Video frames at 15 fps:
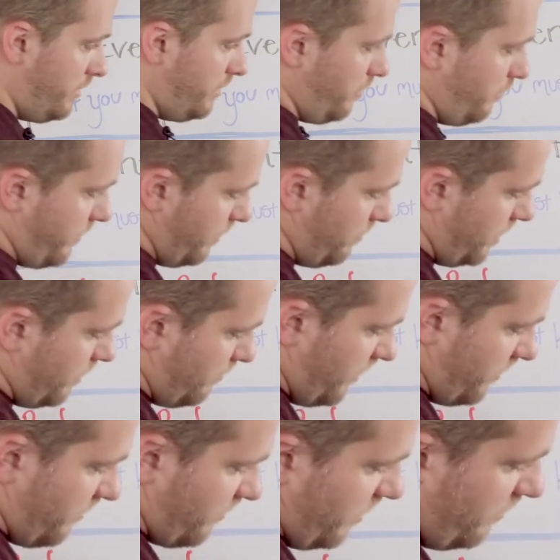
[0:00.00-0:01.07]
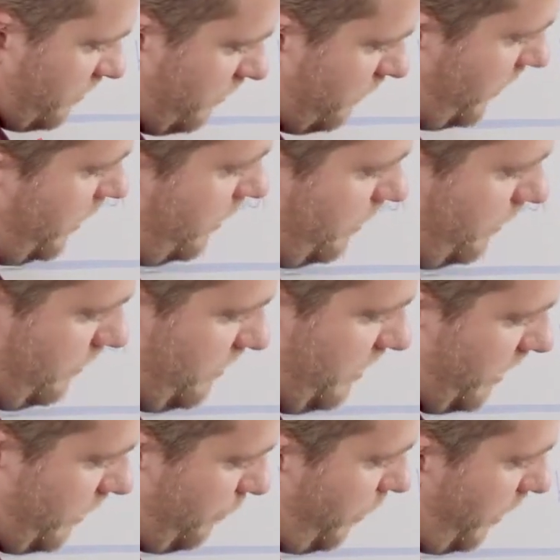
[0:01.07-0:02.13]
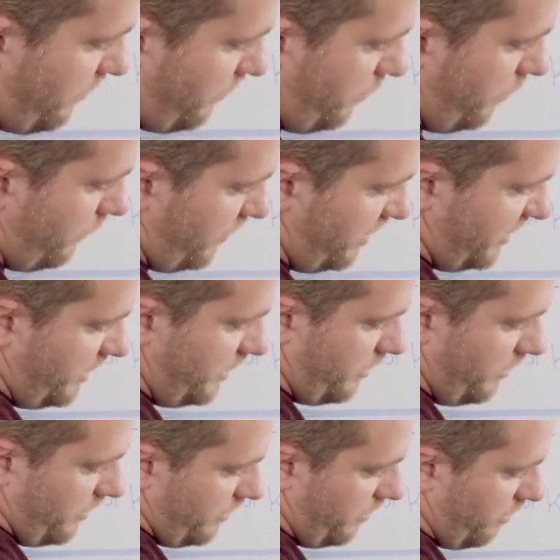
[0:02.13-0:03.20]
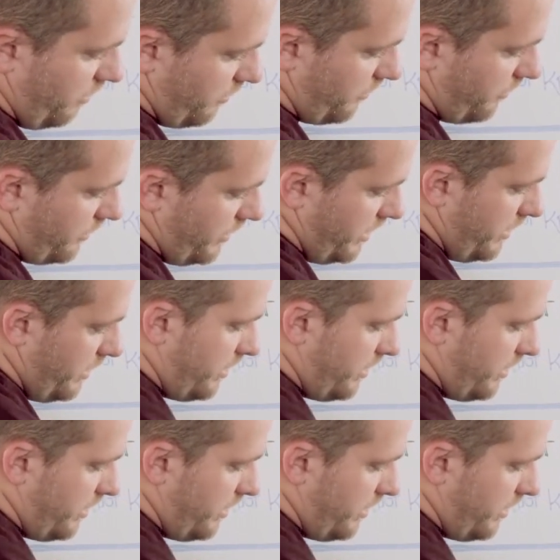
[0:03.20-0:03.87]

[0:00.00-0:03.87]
Maybe it makes sense, you've got a tech riser over here and all their